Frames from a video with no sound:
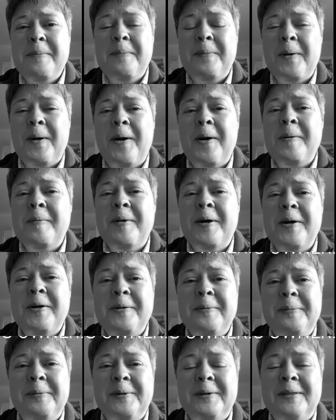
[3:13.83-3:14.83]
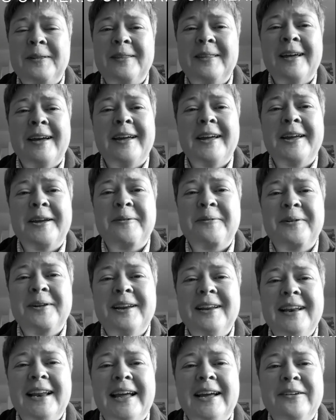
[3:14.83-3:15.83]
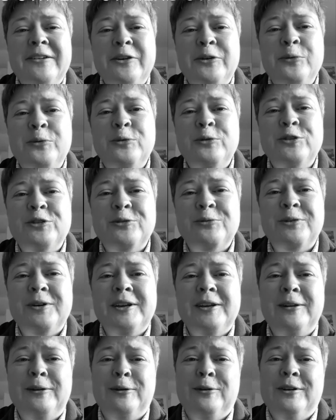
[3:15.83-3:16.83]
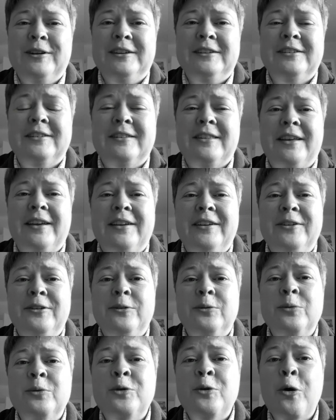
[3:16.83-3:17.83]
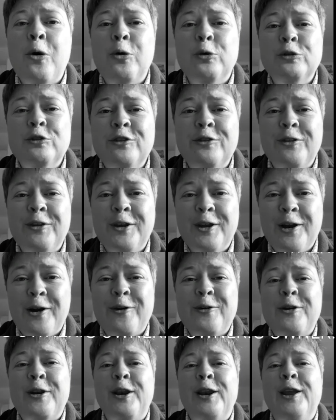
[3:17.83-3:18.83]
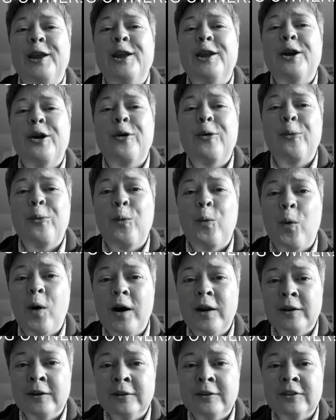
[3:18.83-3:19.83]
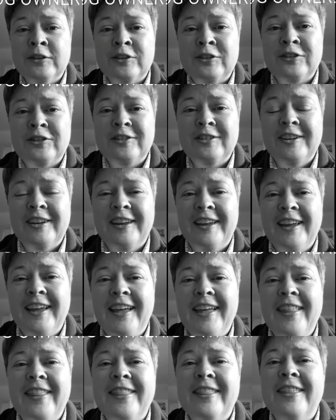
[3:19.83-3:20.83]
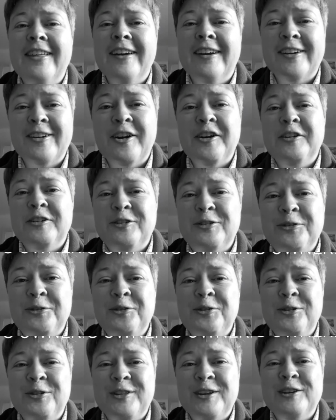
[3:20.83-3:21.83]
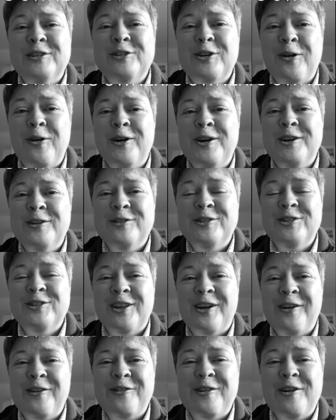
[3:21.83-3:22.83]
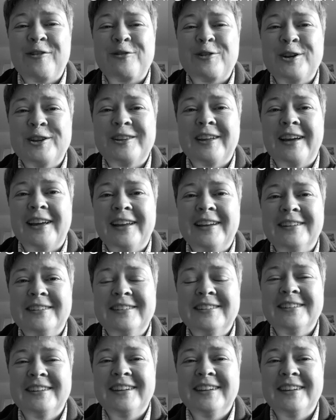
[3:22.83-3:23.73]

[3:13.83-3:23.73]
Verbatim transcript: but I'm hoping that it will allow you all to realise that you're not the only ones that go through this kind of stuff every day.